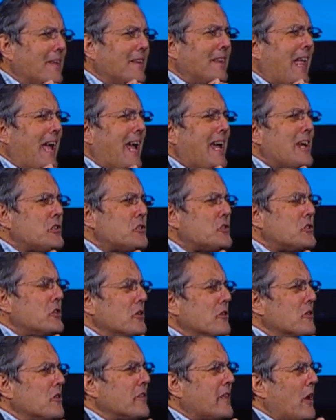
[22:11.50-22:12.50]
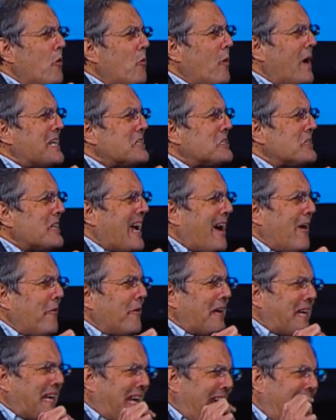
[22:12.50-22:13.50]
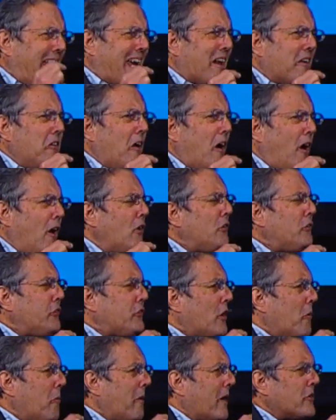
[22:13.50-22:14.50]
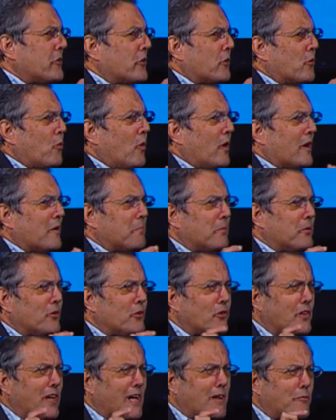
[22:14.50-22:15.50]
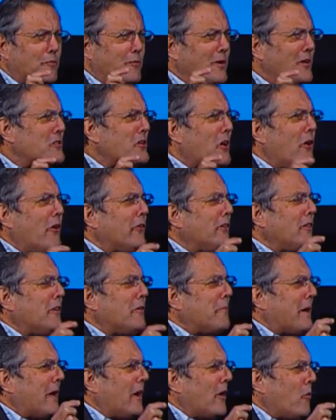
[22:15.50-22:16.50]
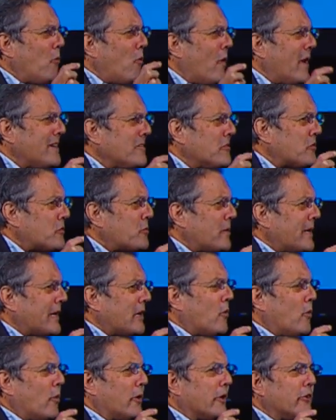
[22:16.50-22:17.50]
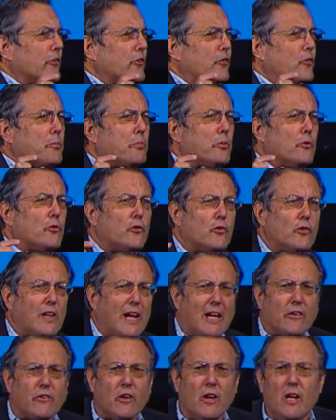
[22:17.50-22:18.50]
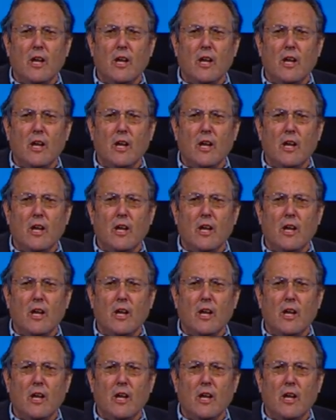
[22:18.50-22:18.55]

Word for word: then last year they went down again, also under 1%, for a total about a one and three quarters percent.